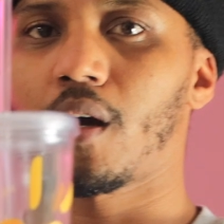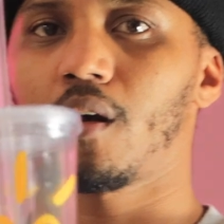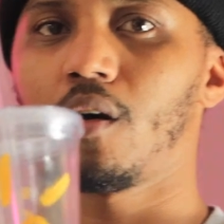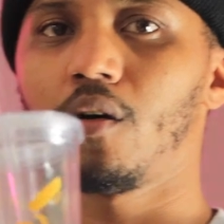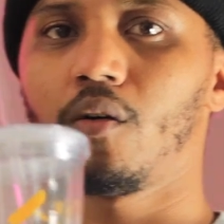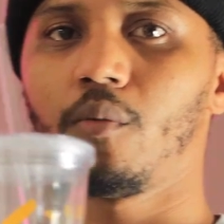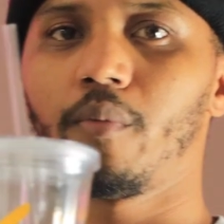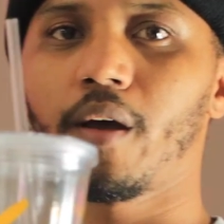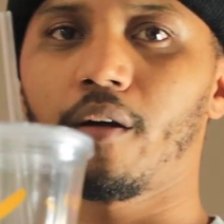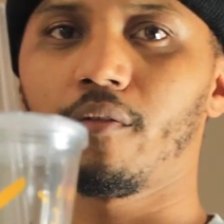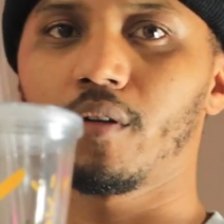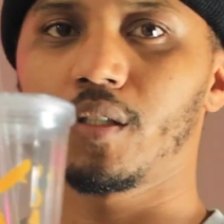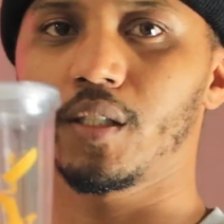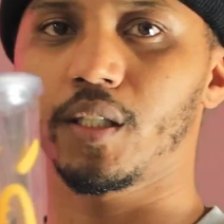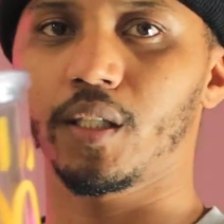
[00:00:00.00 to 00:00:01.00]
cold
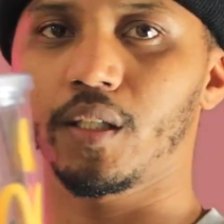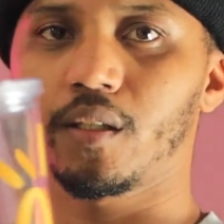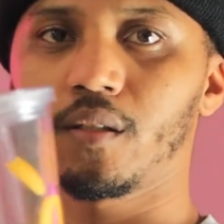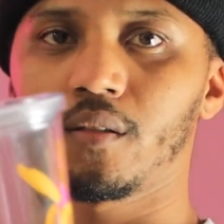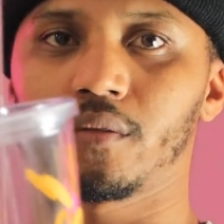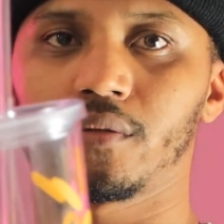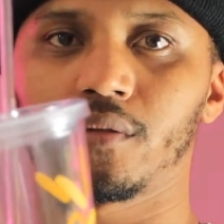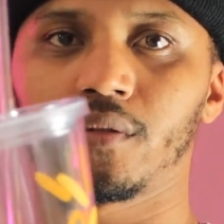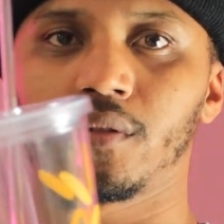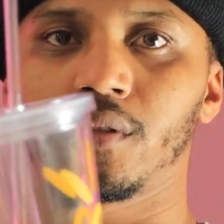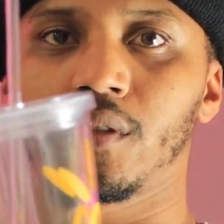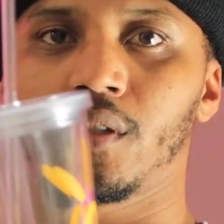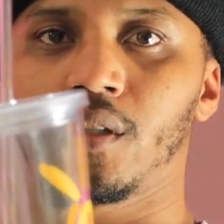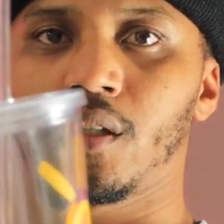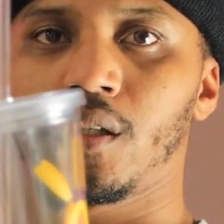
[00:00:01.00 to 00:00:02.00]
beverage in.
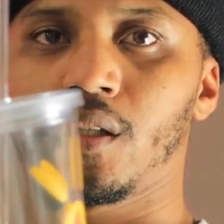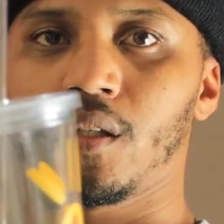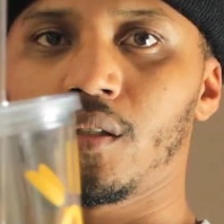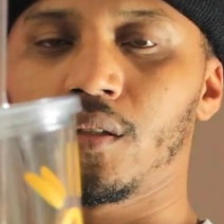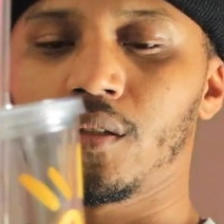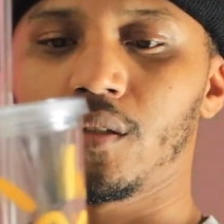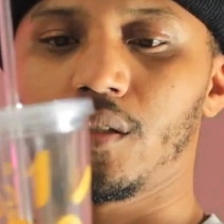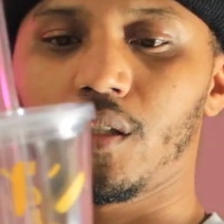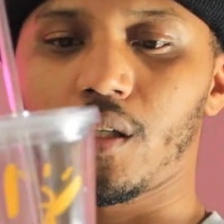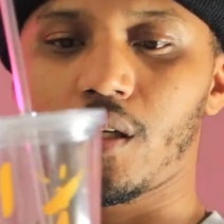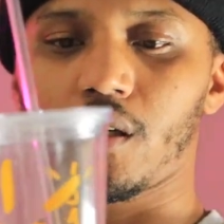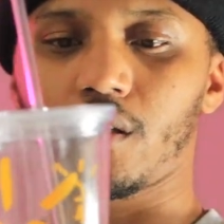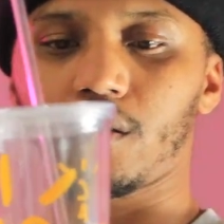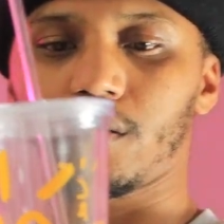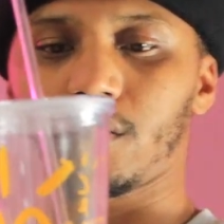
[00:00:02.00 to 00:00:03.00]
Yeah.
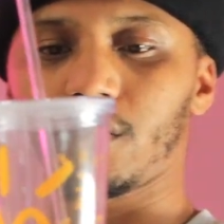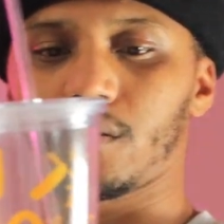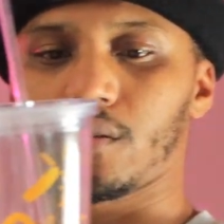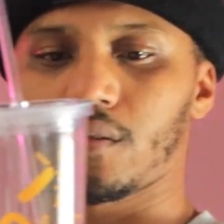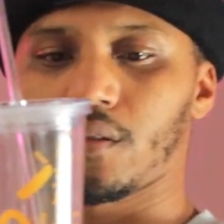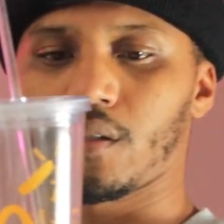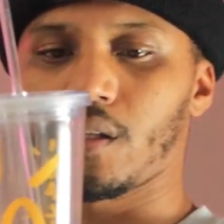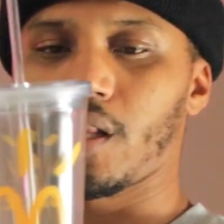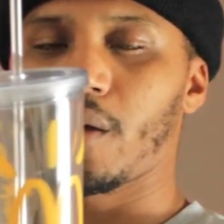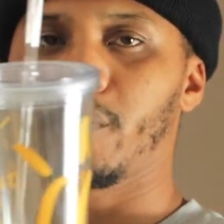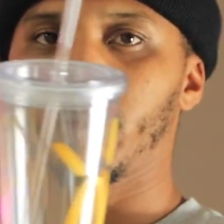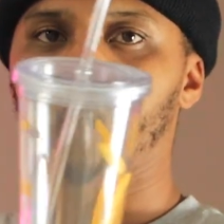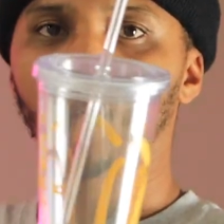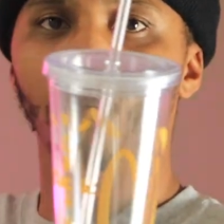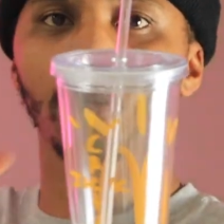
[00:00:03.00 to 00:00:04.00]
Let me
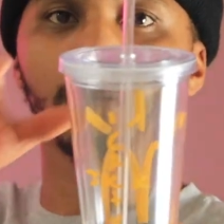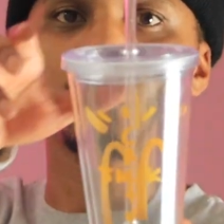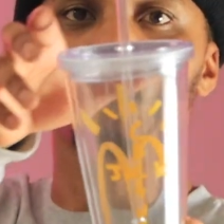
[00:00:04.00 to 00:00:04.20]
know.